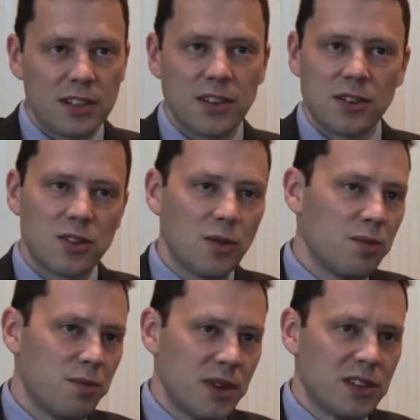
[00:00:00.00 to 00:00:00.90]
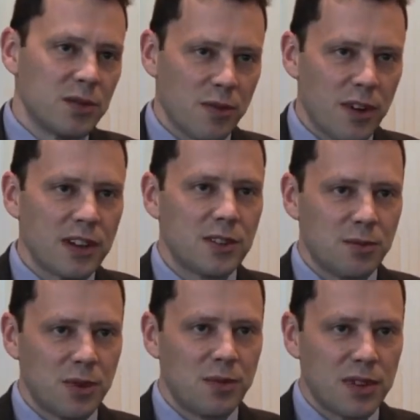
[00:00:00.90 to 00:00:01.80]
So it's not business
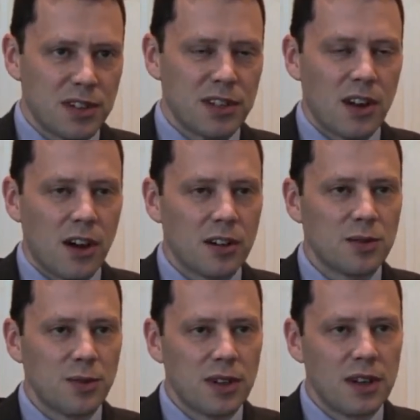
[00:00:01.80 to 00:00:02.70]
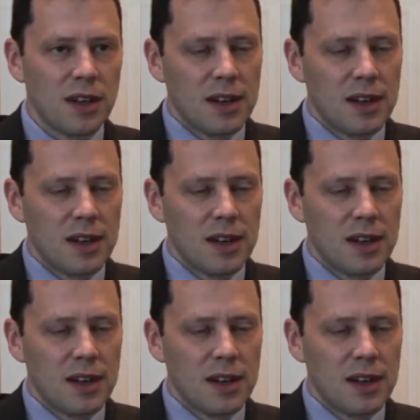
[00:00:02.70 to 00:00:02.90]
prevention, but business enhancement.